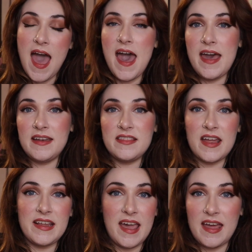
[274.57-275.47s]
And
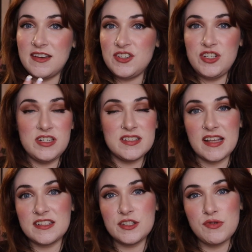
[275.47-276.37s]
then again, she just
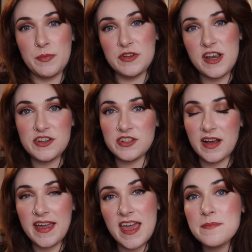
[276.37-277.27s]
gets this reputation
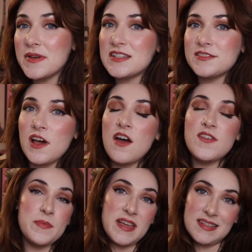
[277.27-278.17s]
on campus
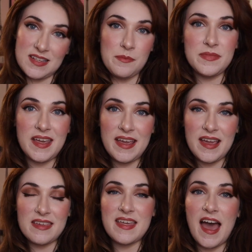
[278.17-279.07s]
for being something
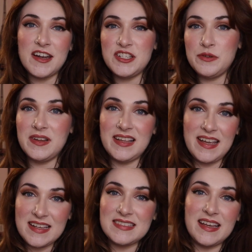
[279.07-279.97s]
that she really
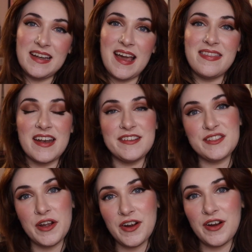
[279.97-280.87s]
isn't. And then it's
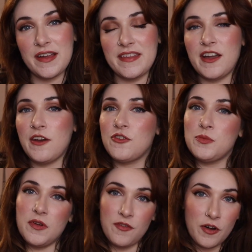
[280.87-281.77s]
her and like a group
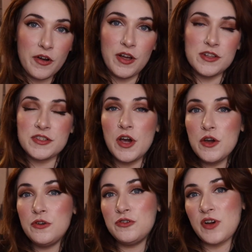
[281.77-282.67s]
of girls
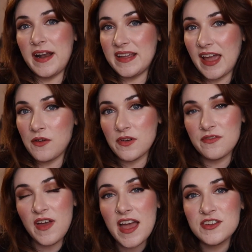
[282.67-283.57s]
who try to get
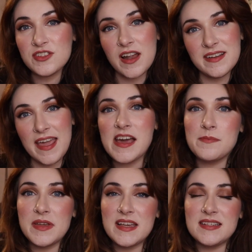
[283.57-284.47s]
revenge on
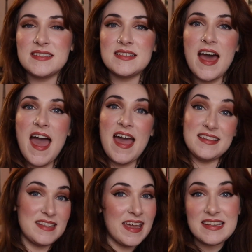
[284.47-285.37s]
campus
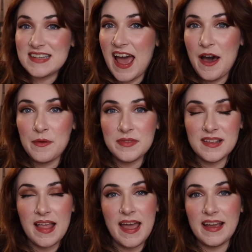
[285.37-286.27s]
and take down the
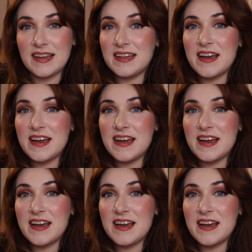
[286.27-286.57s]
like